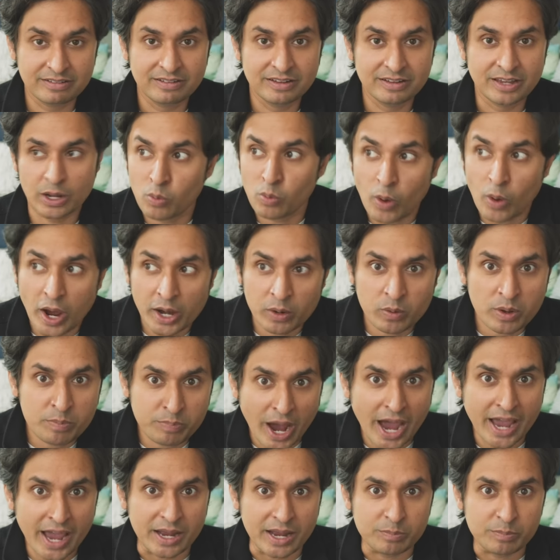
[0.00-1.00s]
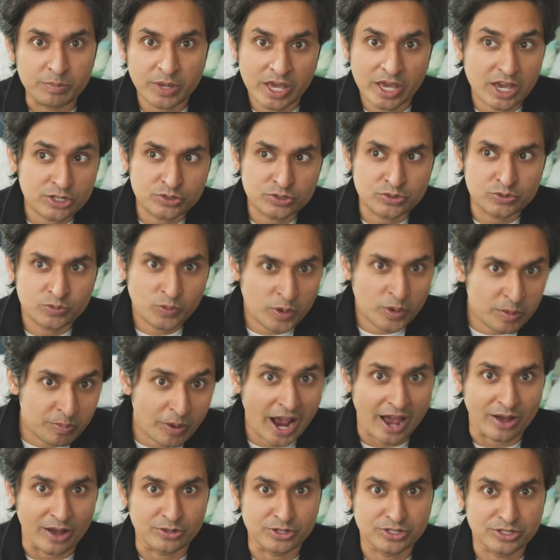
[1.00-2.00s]
And why do we buy it? Because we
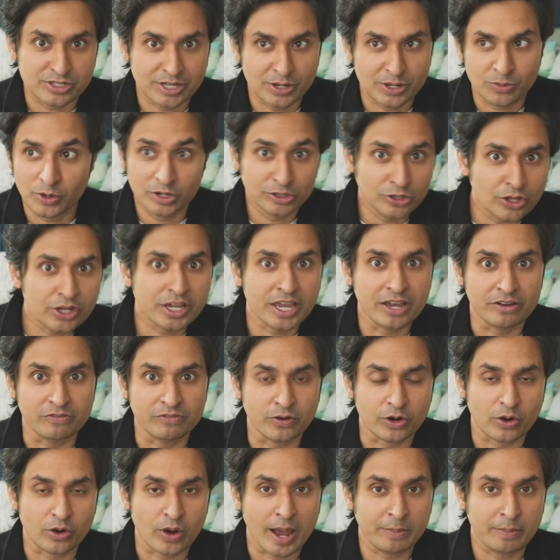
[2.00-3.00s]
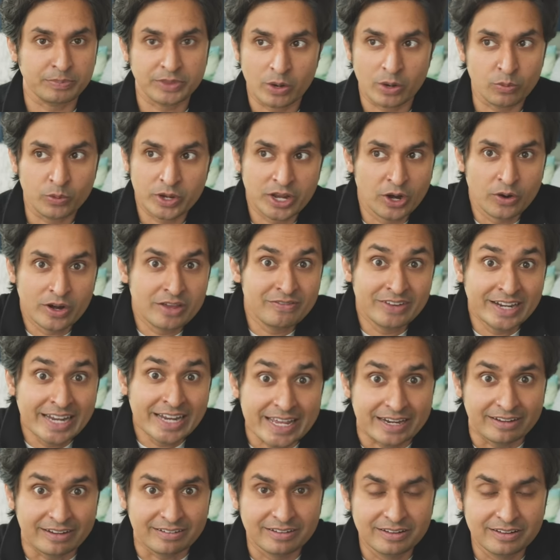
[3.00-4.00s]
browse and we're looking for crap that we don't even
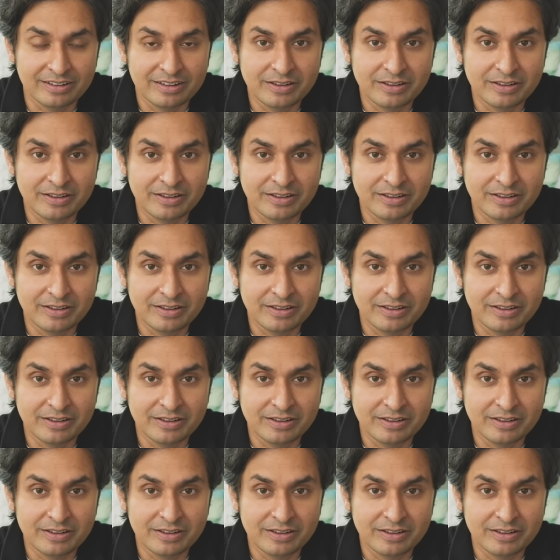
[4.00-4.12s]
need.